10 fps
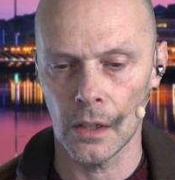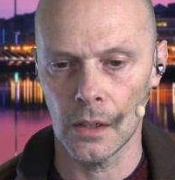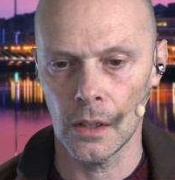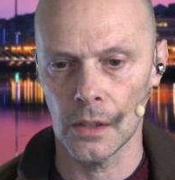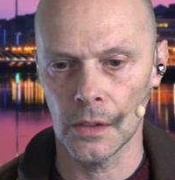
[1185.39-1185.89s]

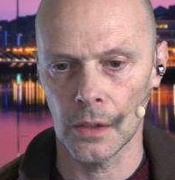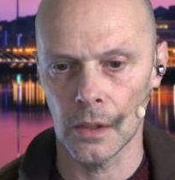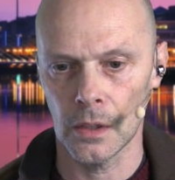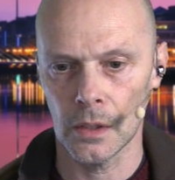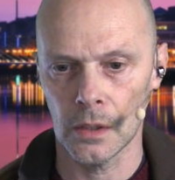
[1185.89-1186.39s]
on
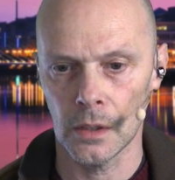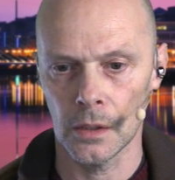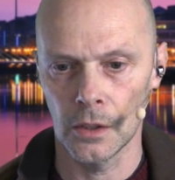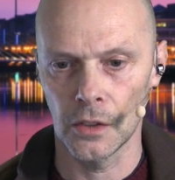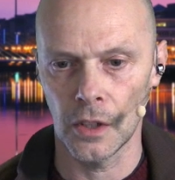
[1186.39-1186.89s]

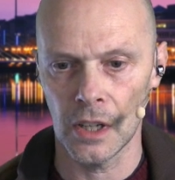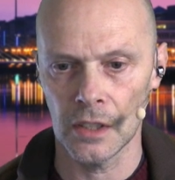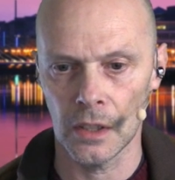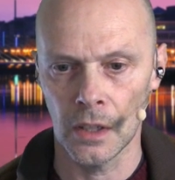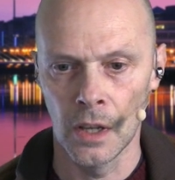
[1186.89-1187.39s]
the
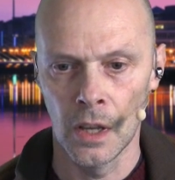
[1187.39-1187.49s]
title,